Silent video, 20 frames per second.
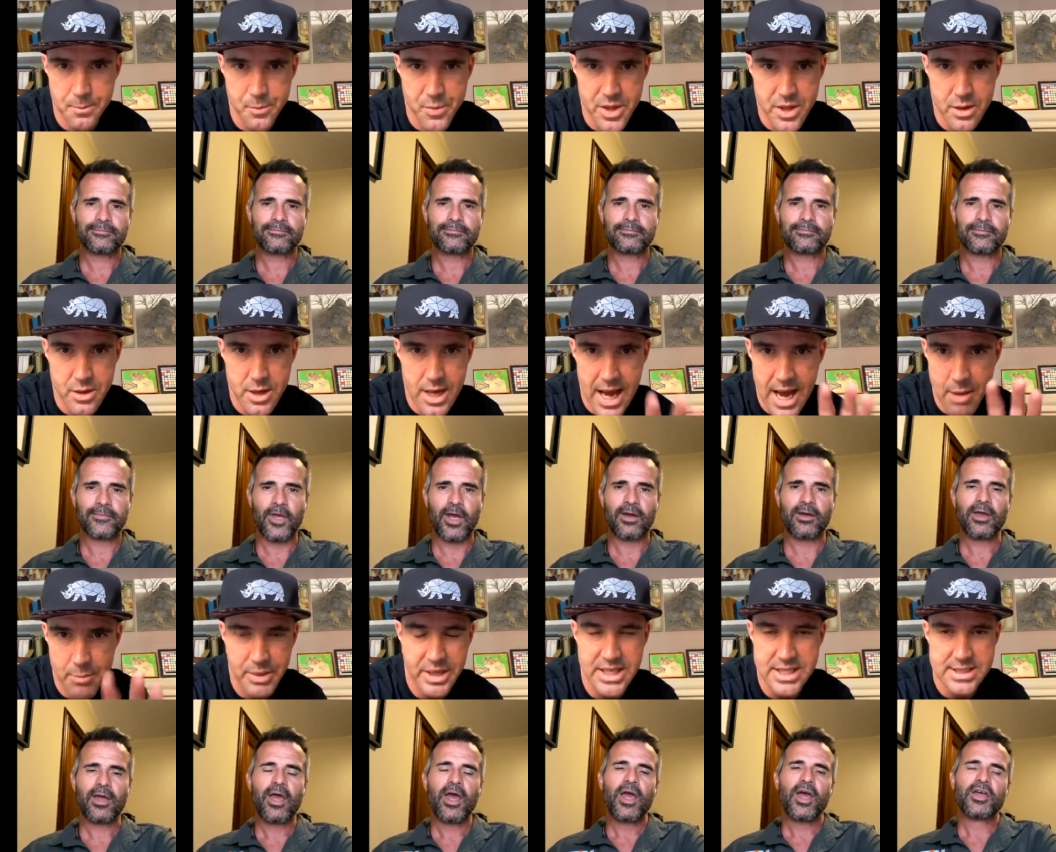Speaker 1: Yeah. How
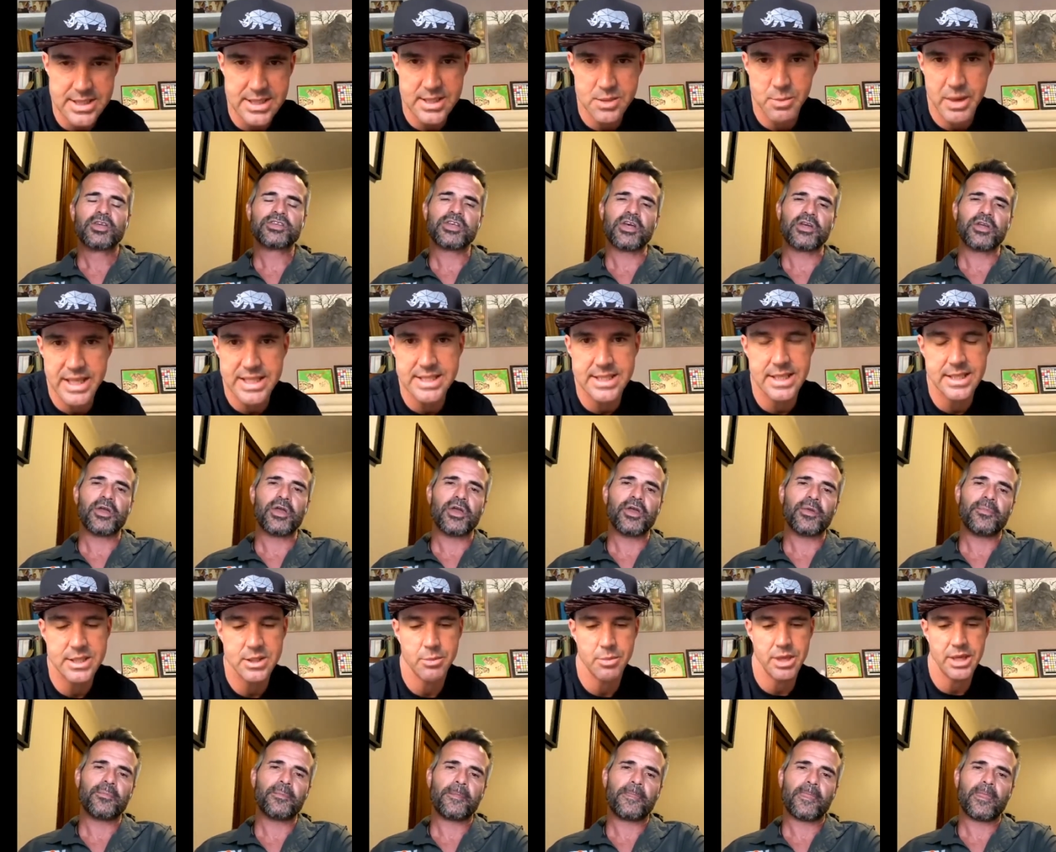big does the so, space need to
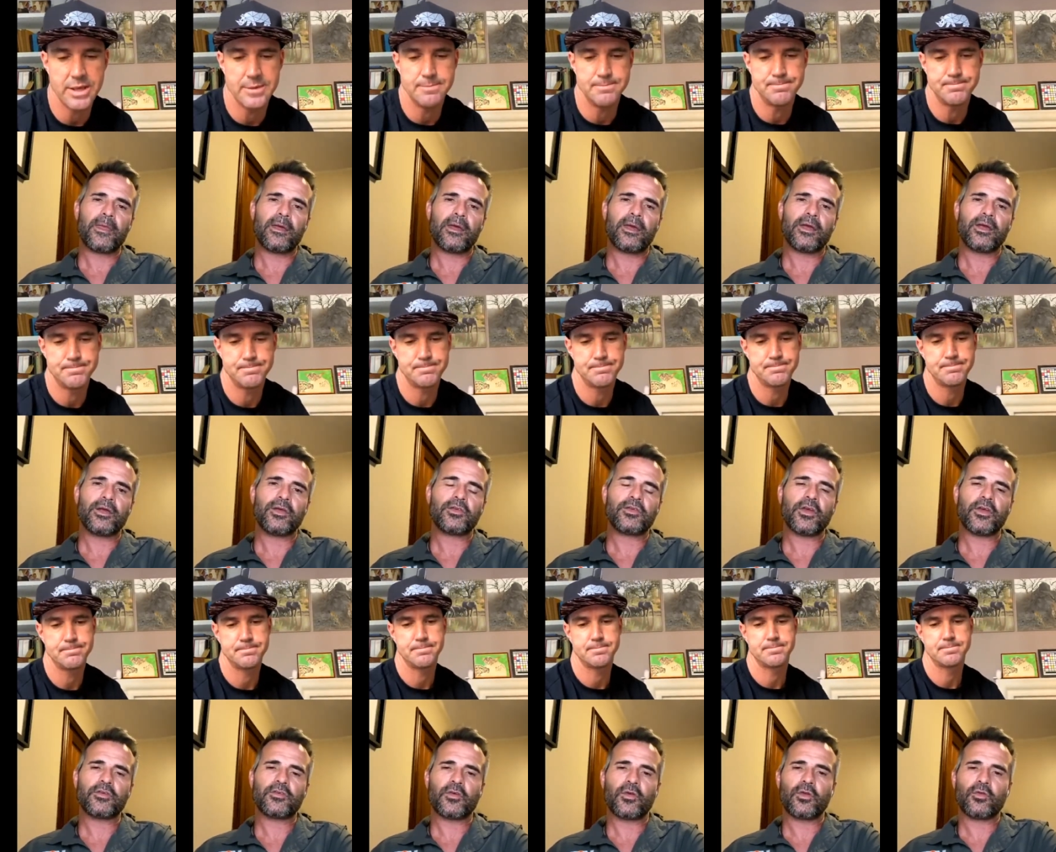
Speaker 2: be? So
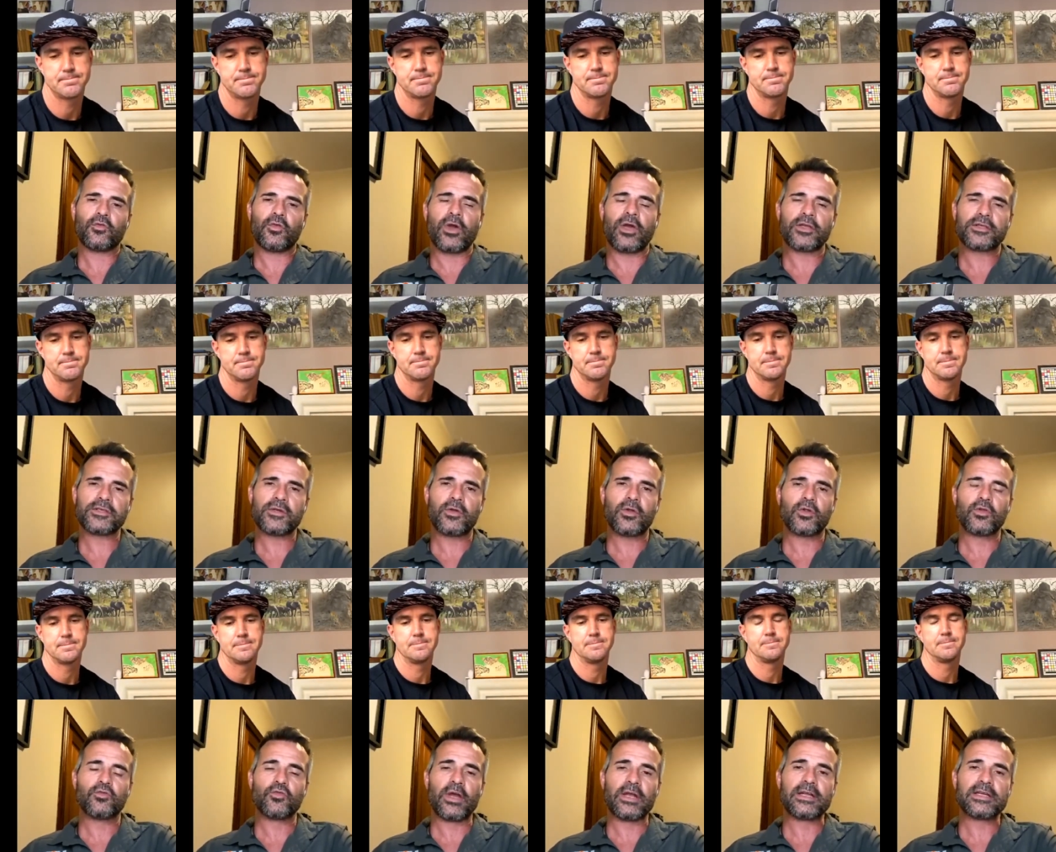it's all it's all
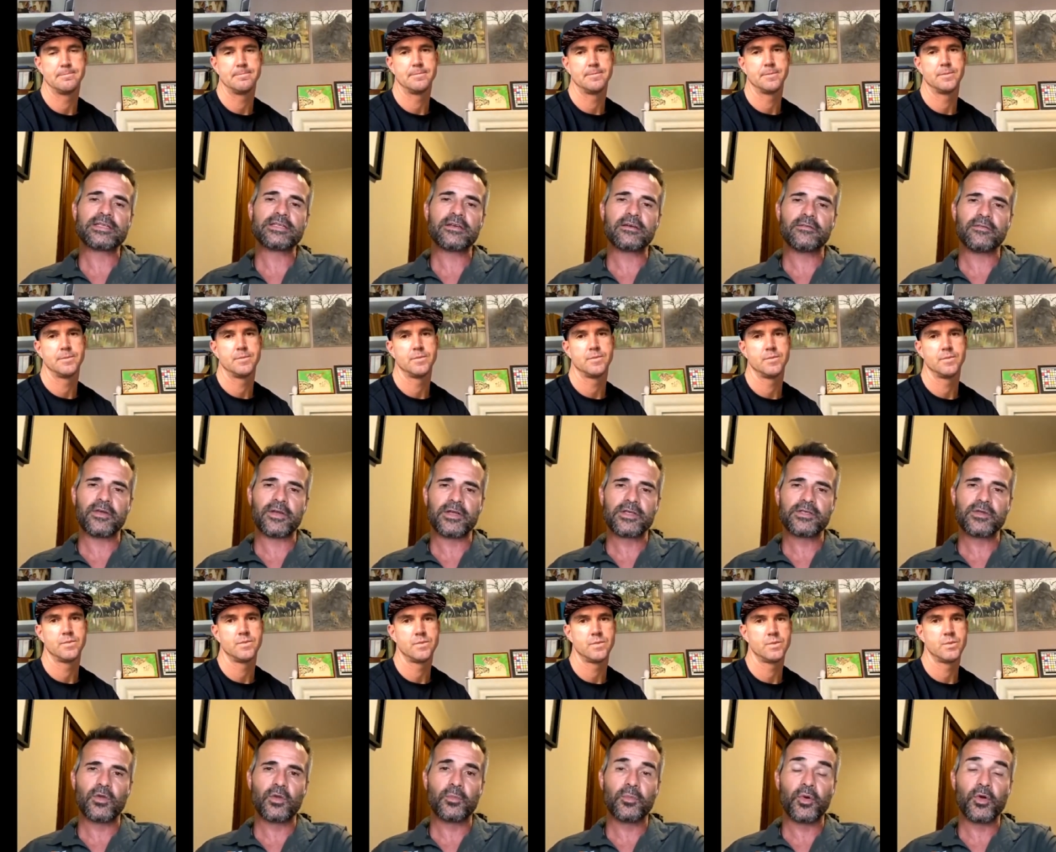relative, and it's
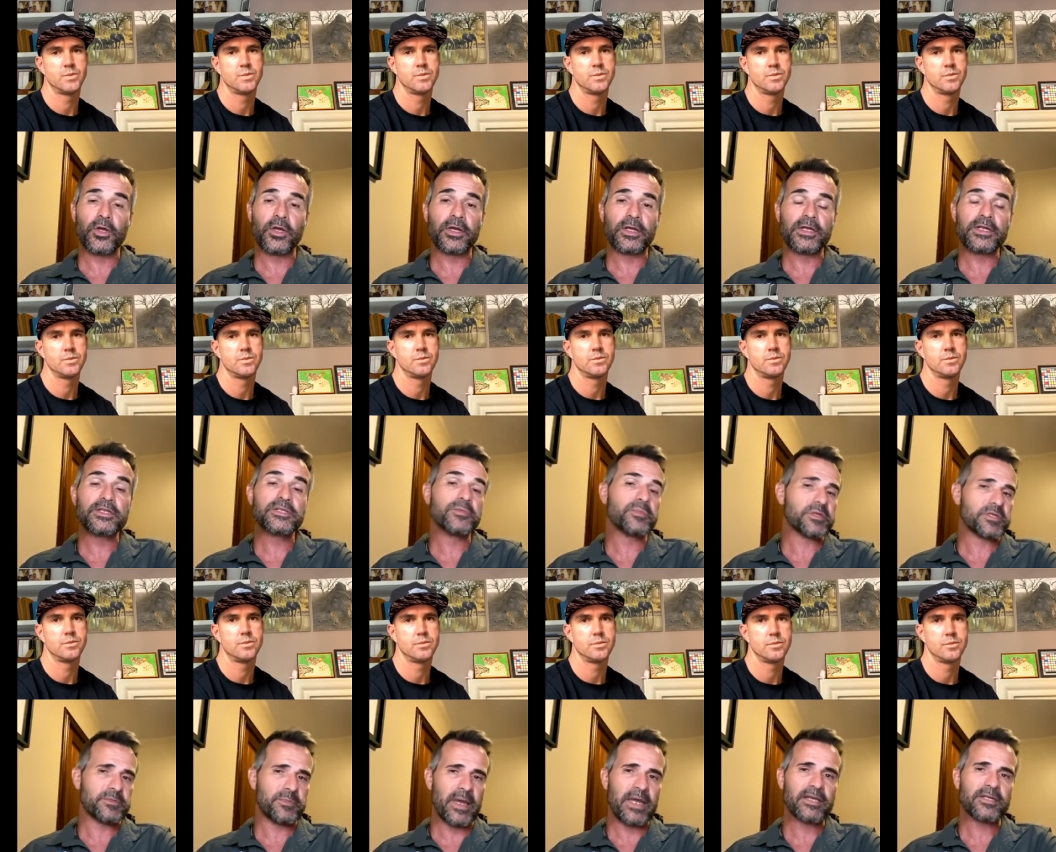all putting it into
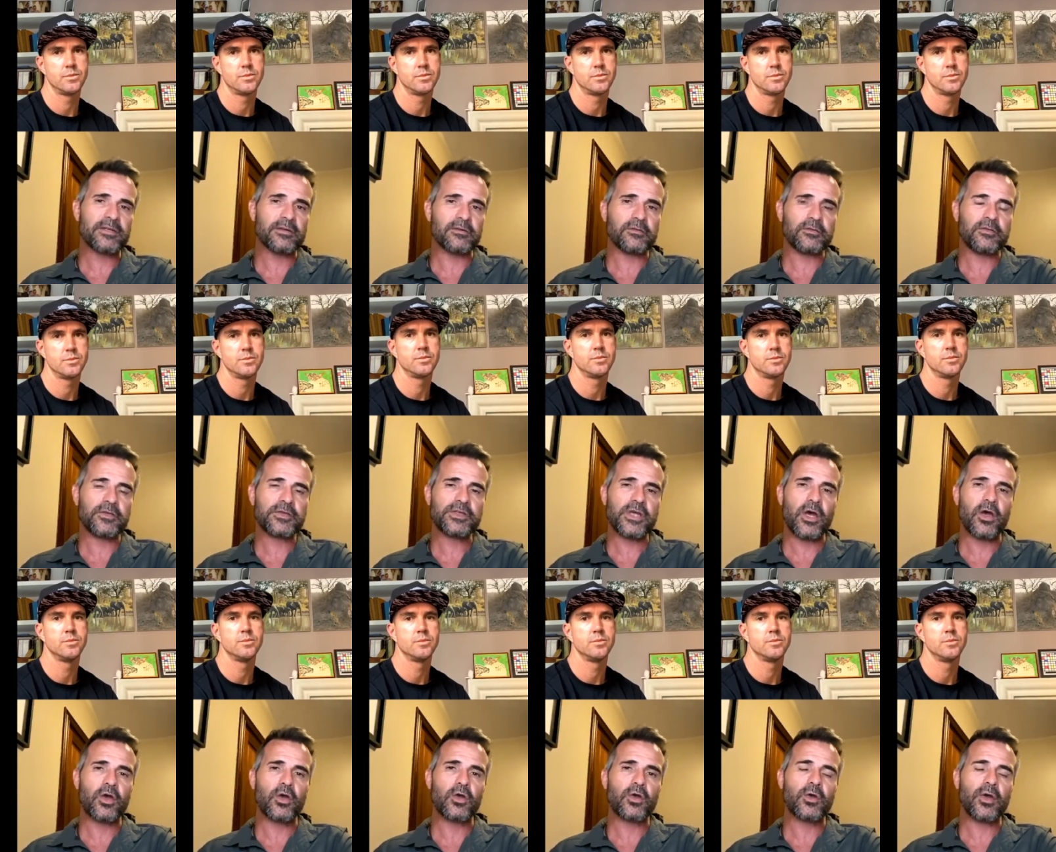perspective.
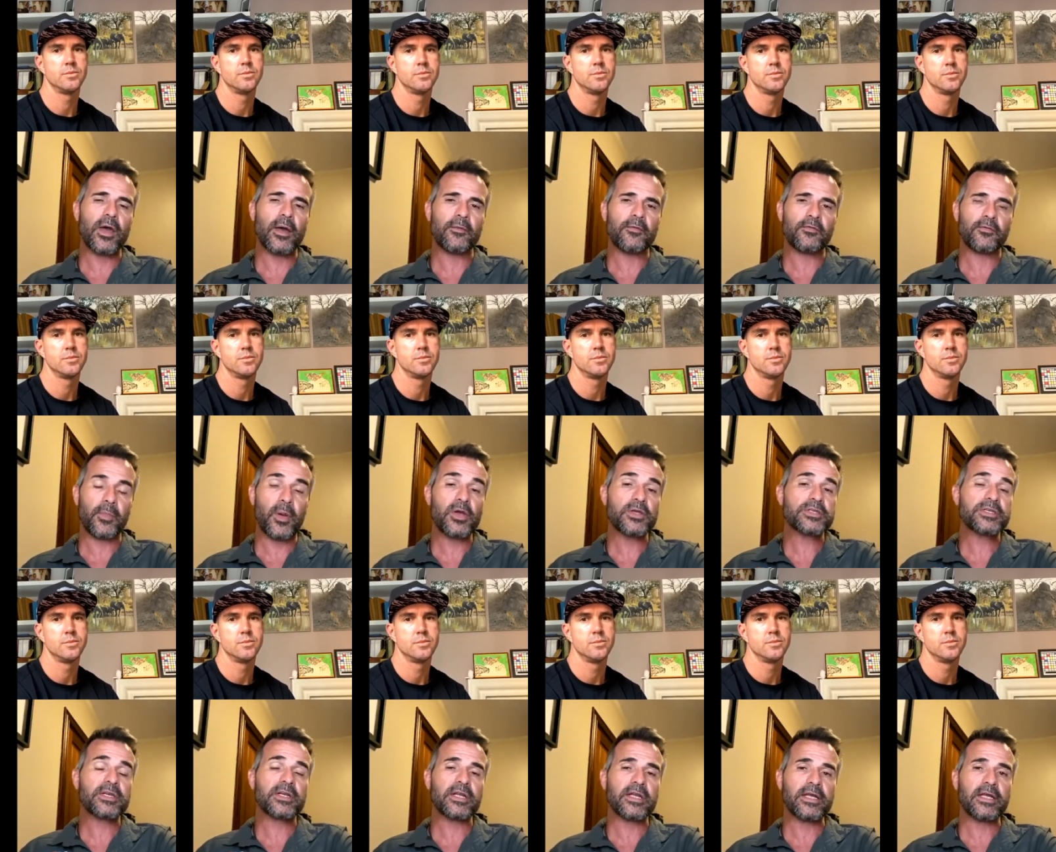So uh,
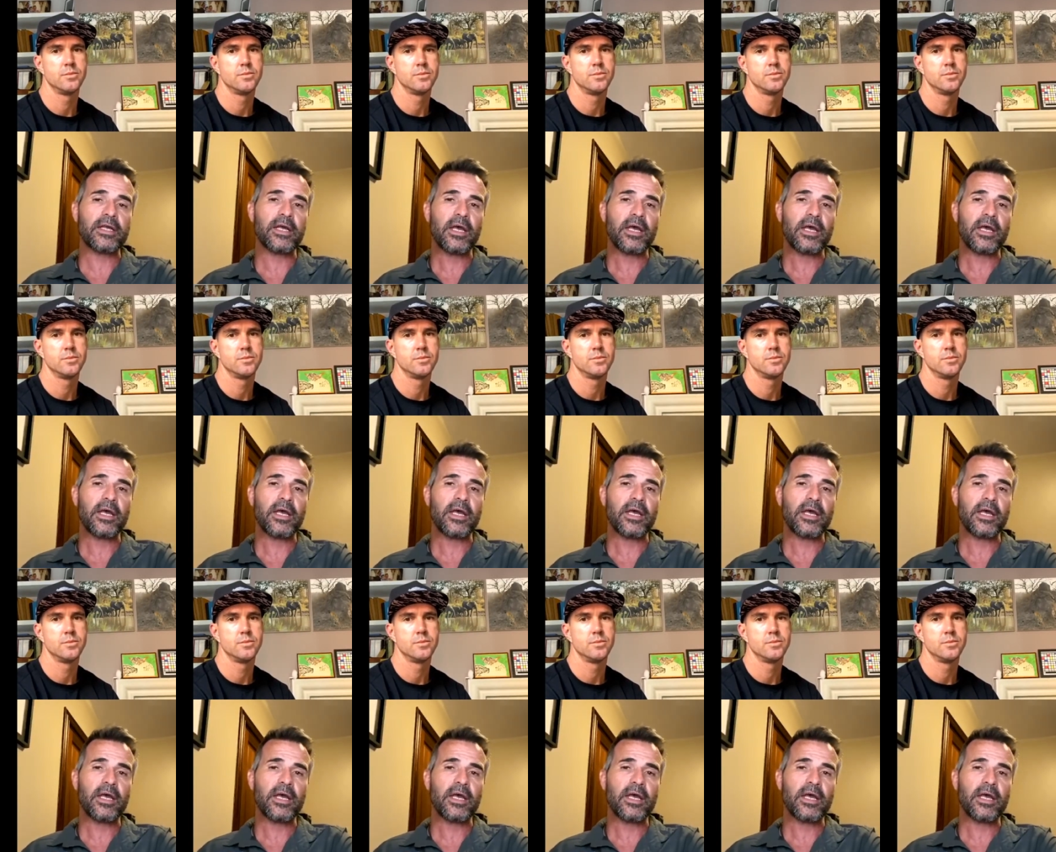personally,